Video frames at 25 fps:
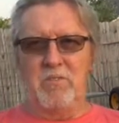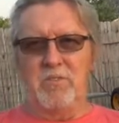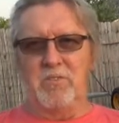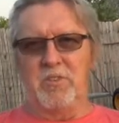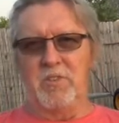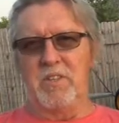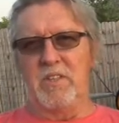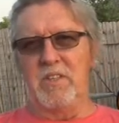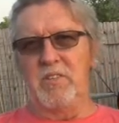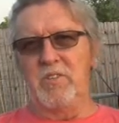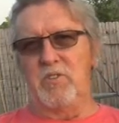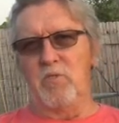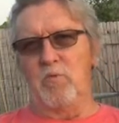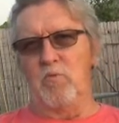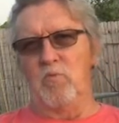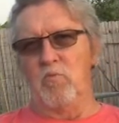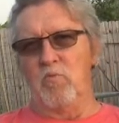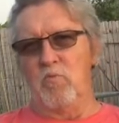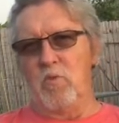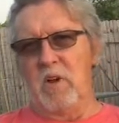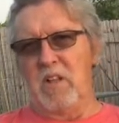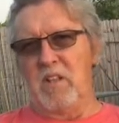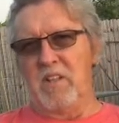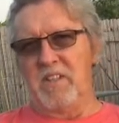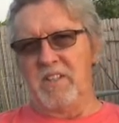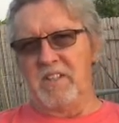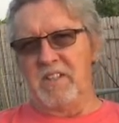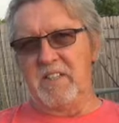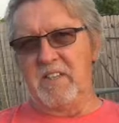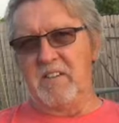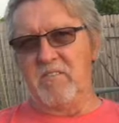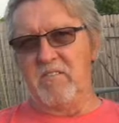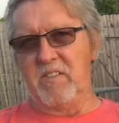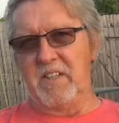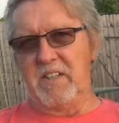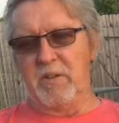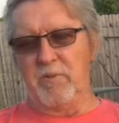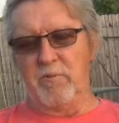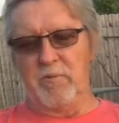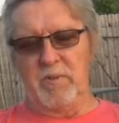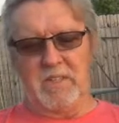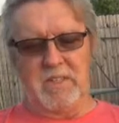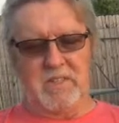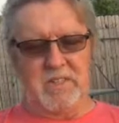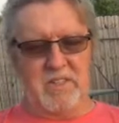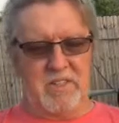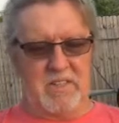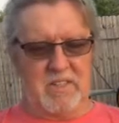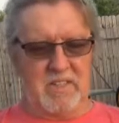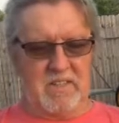so these are relatively
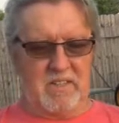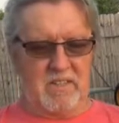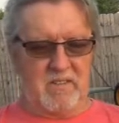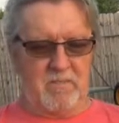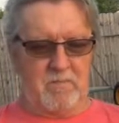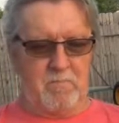recent.